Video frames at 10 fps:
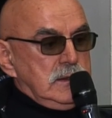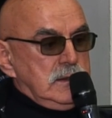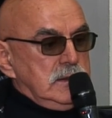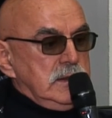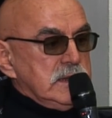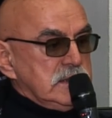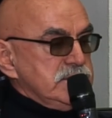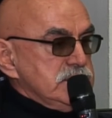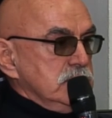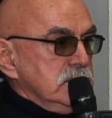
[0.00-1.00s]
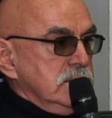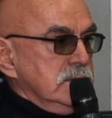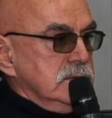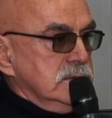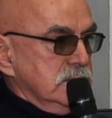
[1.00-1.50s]

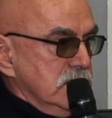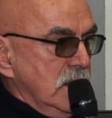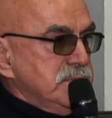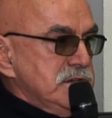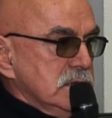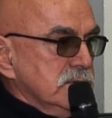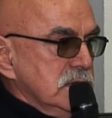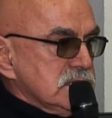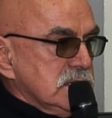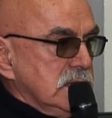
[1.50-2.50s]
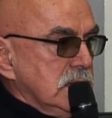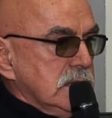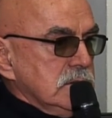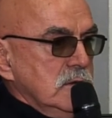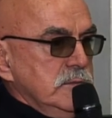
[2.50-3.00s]
the
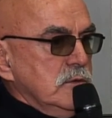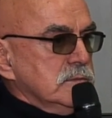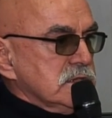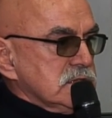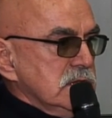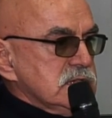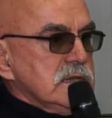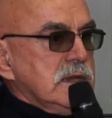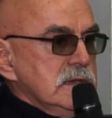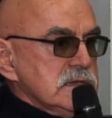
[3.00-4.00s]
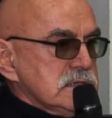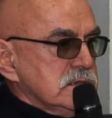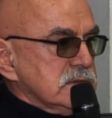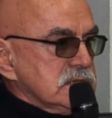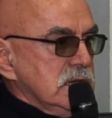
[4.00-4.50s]
resting elements, then they
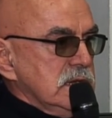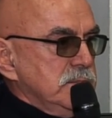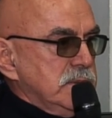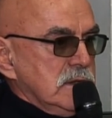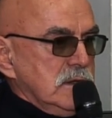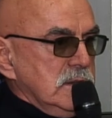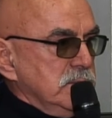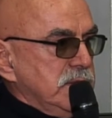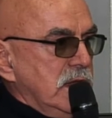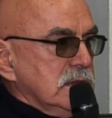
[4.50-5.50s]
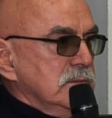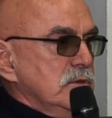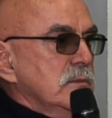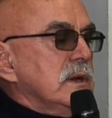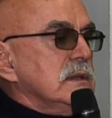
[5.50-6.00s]
would take out
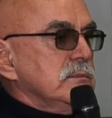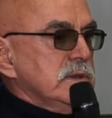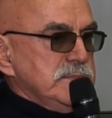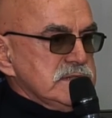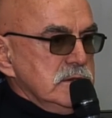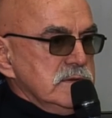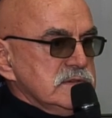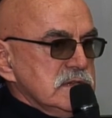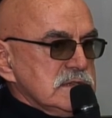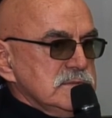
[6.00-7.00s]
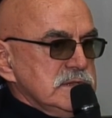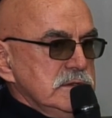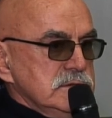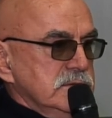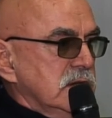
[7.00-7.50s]
some of the steel
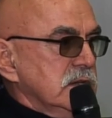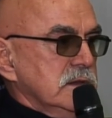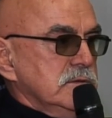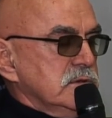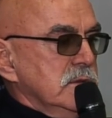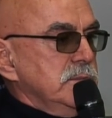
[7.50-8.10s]
framework